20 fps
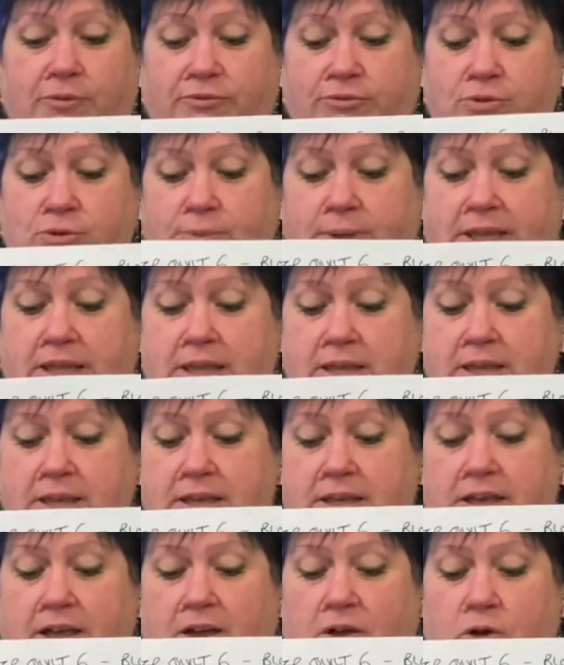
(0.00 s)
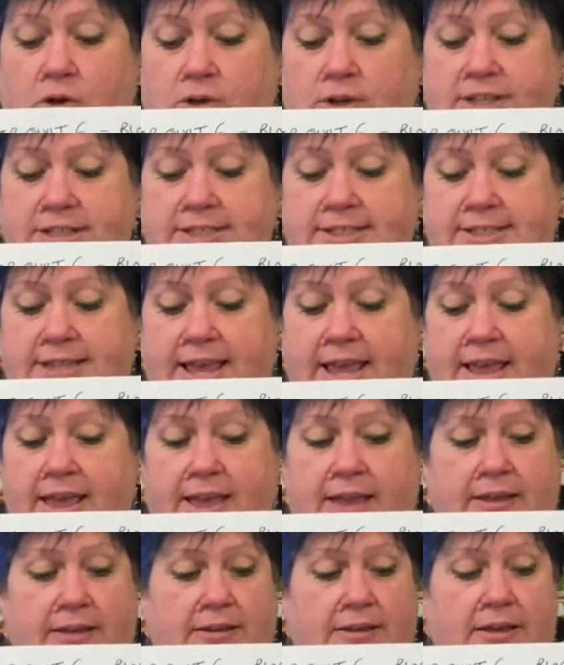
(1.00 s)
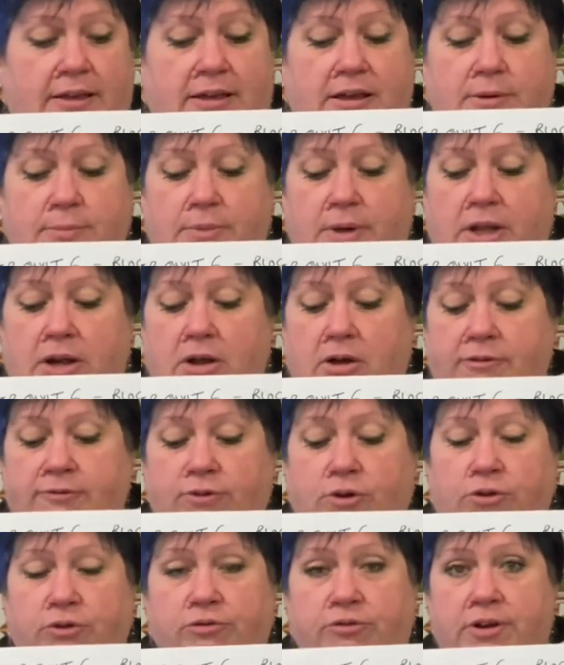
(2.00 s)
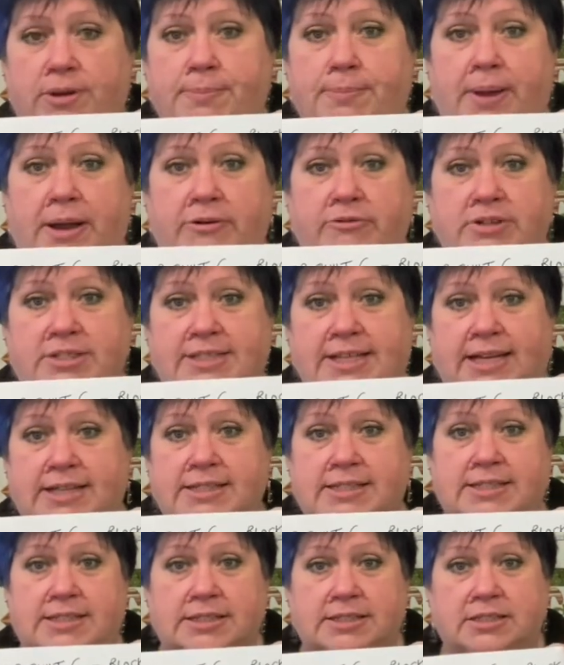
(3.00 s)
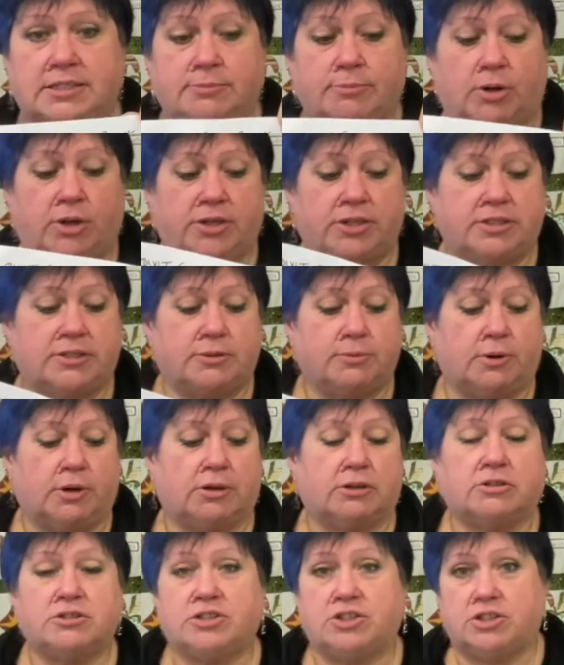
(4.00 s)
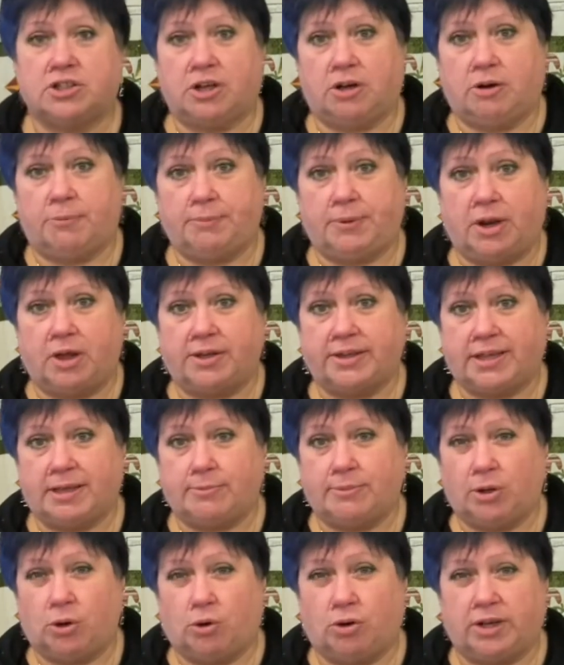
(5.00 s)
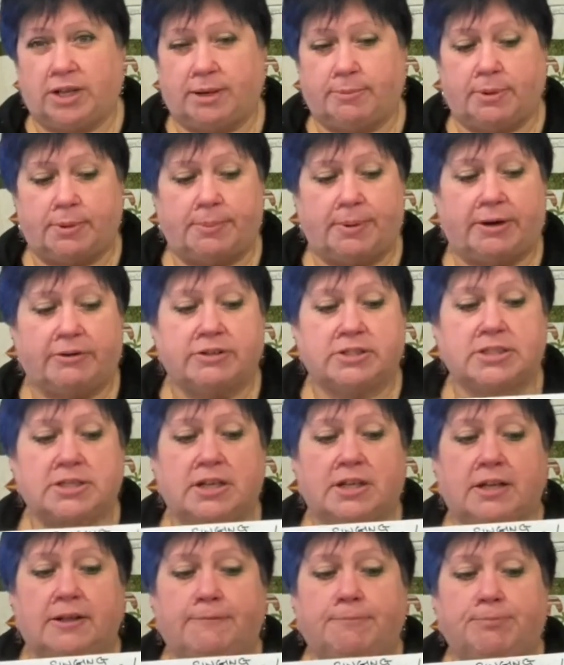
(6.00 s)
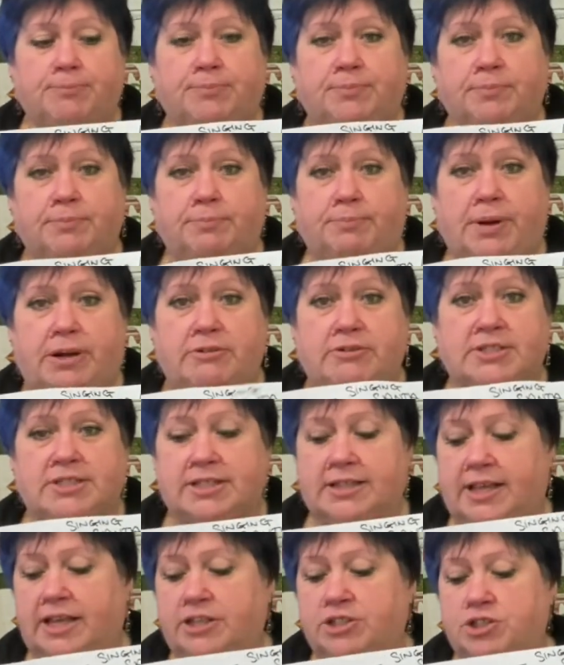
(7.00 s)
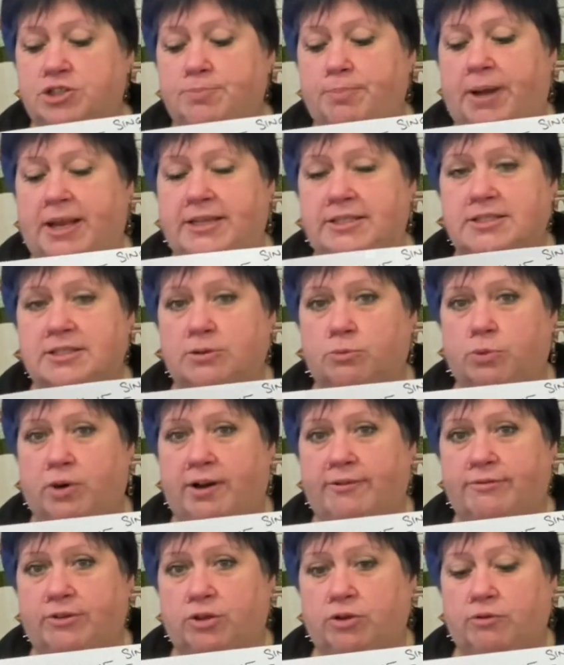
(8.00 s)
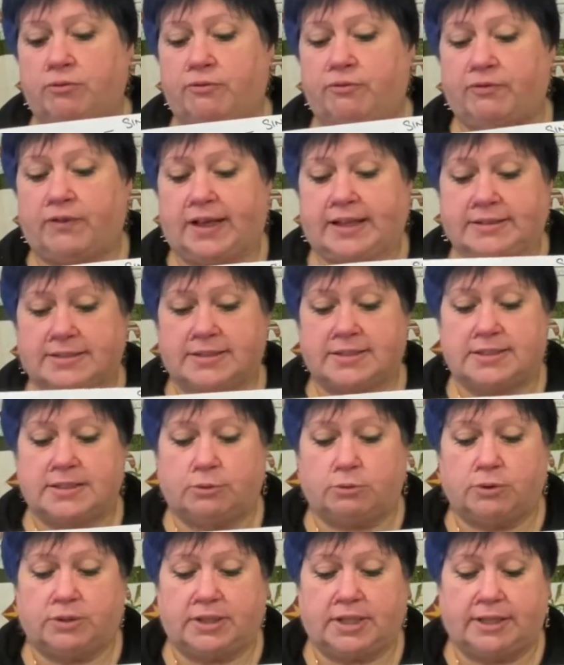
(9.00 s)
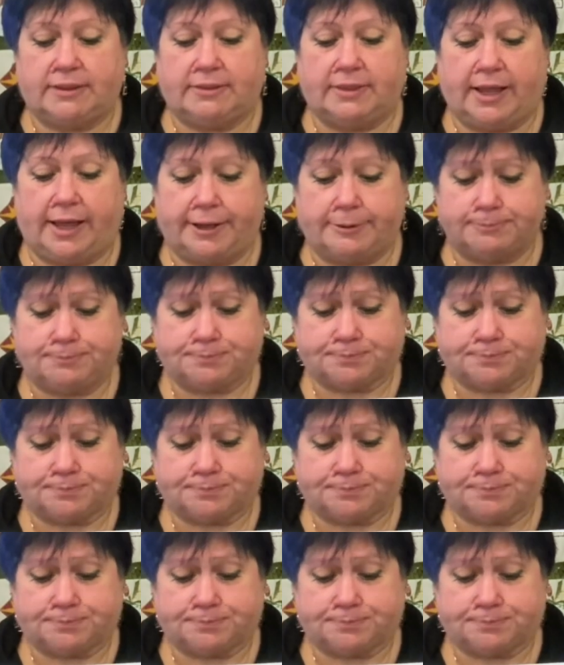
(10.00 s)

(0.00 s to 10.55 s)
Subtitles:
for me. Holly's there, and I've got 3 berries added into mine as well, because you know I'm liking me holly and me berries. Berries are there, just place them wherever you fancy within that.